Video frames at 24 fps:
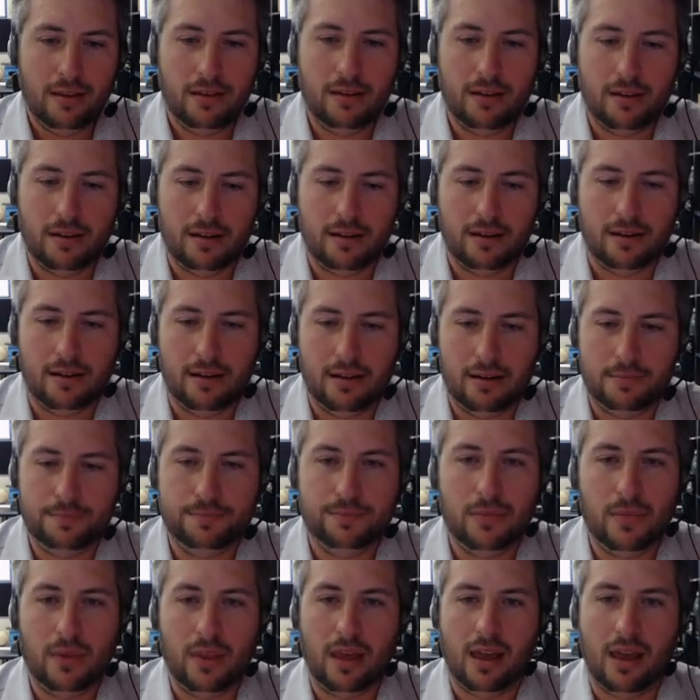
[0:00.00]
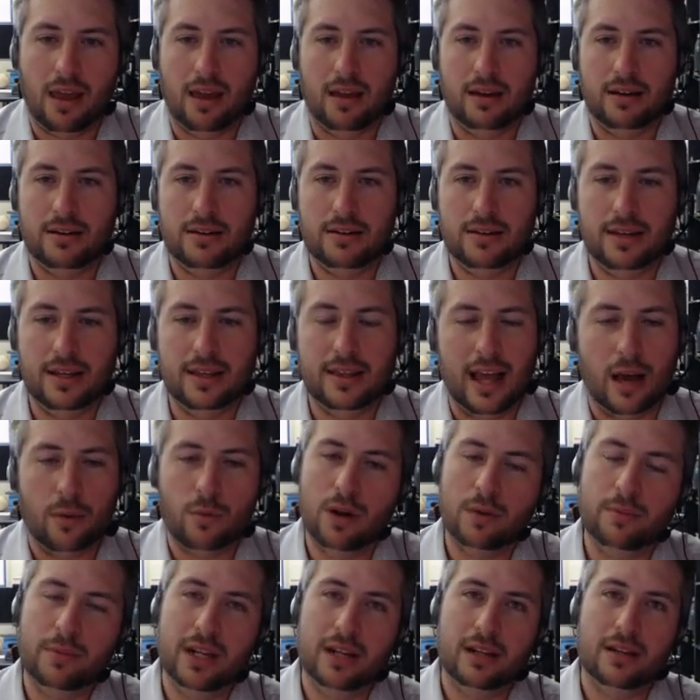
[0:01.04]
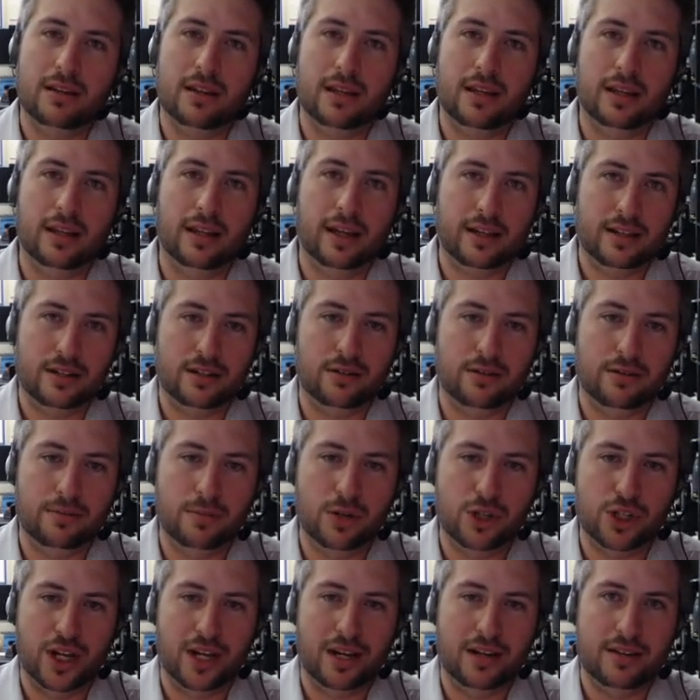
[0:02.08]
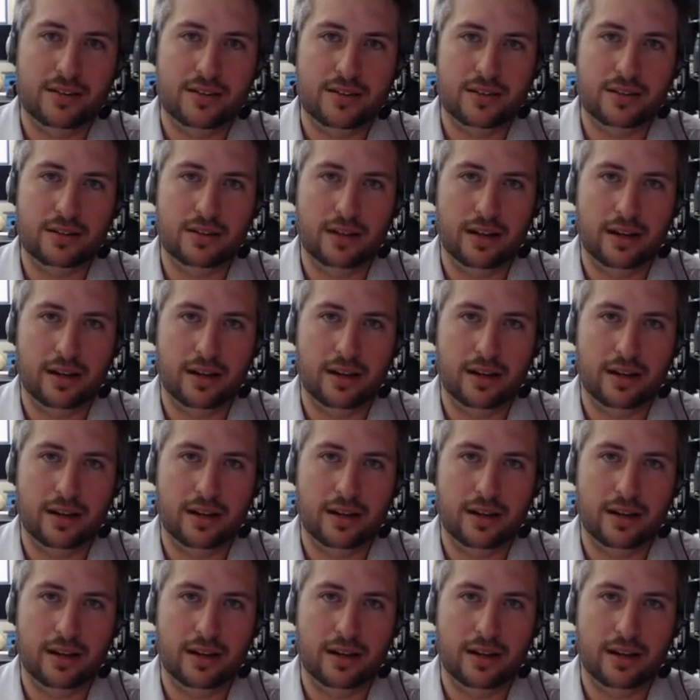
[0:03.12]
and in that 1 minute the Elekta machine is